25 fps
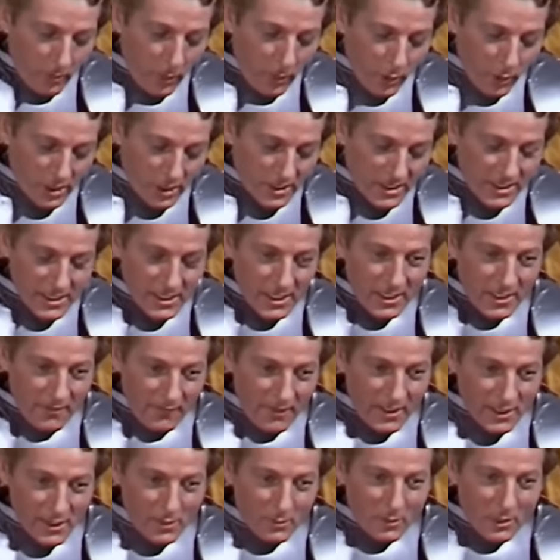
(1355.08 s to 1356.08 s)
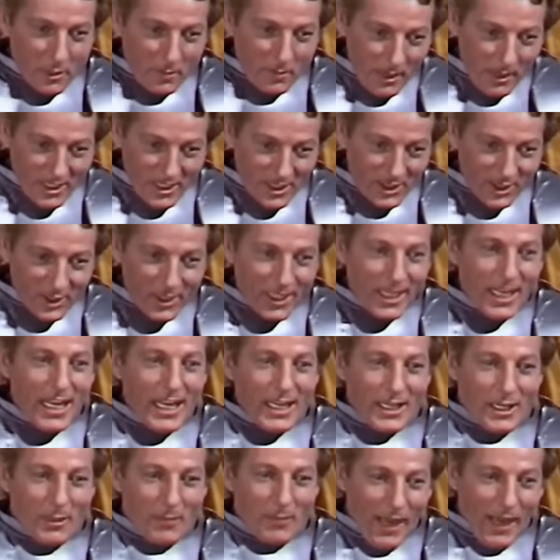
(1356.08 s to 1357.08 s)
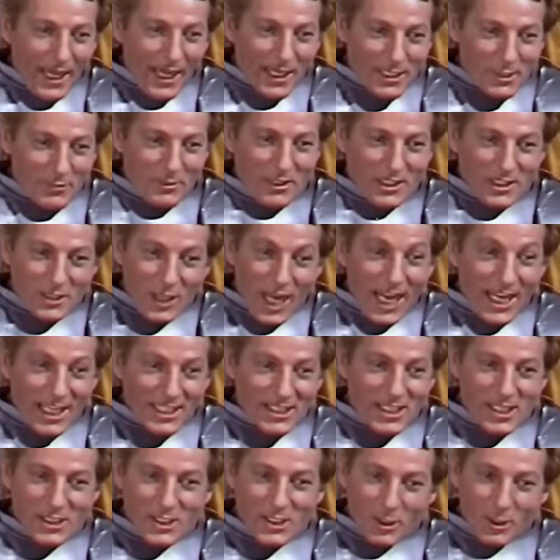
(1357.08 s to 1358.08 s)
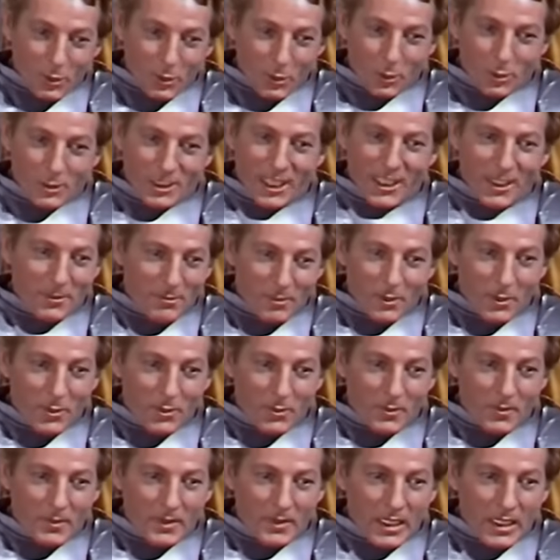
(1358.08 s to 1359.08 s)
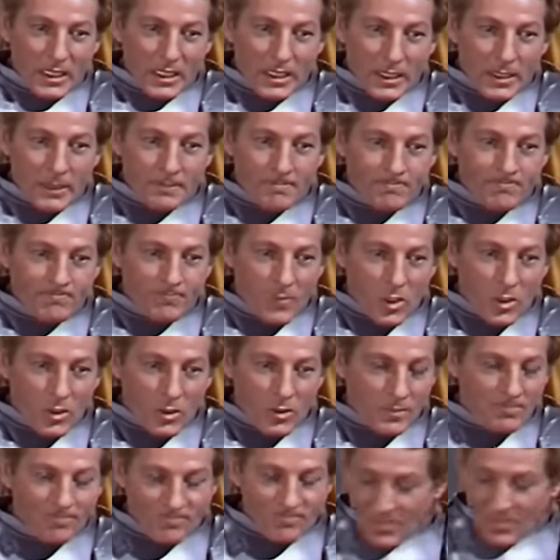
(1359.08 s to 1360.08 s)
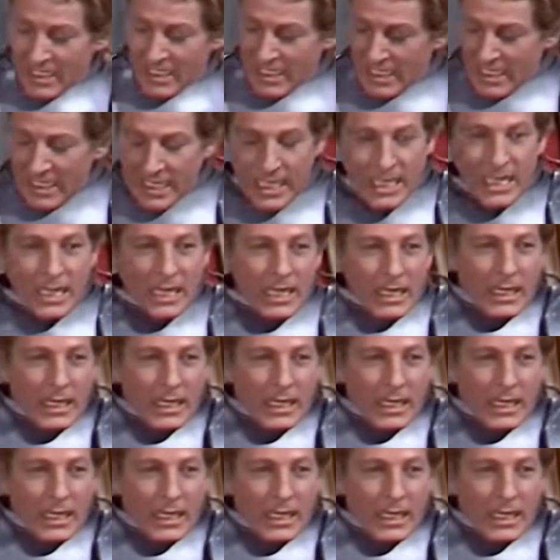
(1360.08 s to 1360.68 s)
partnership? For decades, rumors swirled about Kaye's sexuality. Hollywood insiders